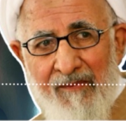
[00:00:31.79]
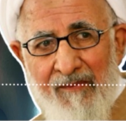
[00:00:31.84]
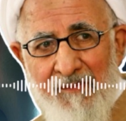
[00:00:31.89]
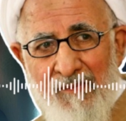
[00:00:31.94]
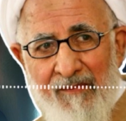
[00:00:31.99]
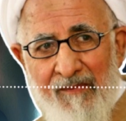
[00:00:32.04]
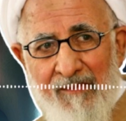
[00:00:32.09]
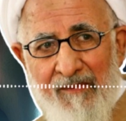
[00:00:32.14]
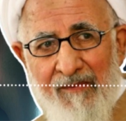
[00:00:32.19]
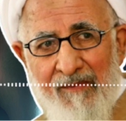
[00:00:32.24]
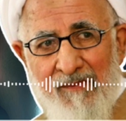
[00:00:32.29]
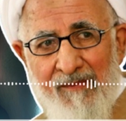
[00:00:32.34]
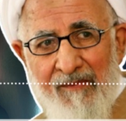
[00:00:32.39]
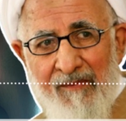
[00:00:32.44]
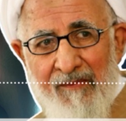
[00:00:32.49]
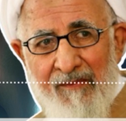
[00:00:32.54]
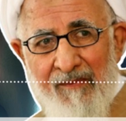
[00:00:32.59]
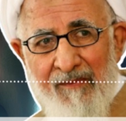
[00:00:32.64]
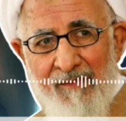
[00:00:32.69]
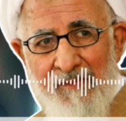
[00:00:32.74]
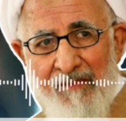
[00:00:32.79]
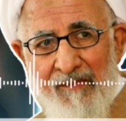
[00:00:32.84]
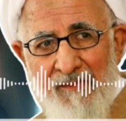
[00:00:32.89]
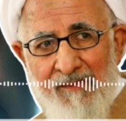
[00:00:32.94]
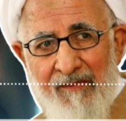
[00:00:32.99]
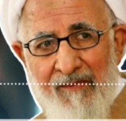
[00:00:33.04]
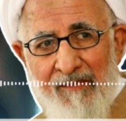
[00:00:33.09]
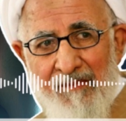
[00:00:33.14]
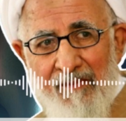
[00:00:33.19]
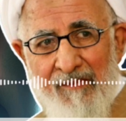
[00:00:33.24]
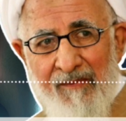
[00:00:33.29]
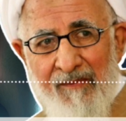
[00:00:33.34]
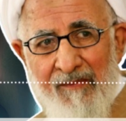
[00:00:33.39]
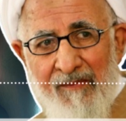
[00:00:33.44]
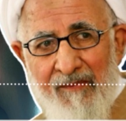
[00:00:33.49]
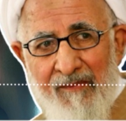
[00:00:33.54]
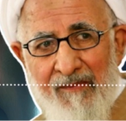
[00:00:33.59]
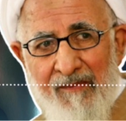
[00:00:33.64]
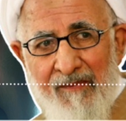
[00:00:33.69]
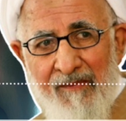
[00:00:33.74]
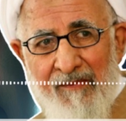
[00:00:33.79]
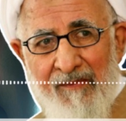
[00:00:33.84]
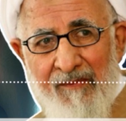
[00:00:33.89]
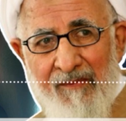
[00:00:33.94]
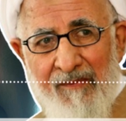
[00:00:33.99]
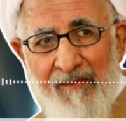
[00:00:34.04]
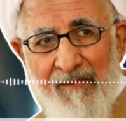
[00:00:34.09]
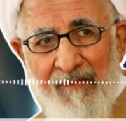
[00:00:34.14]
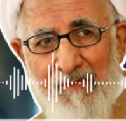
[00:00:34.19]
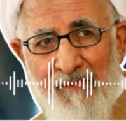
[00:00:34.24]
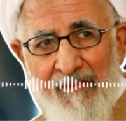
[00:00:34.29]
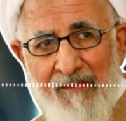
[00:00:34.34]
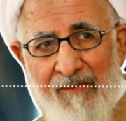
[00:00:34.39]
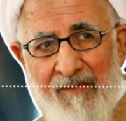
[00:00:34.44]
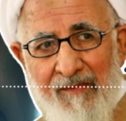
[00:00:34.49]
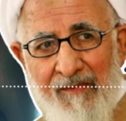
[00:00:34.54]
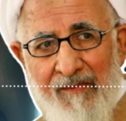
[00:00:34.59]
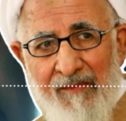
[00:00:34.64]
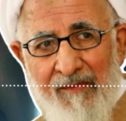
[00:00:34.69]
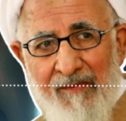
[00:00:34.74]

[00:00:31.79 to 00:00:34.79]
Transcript: We have different milads happening and we also have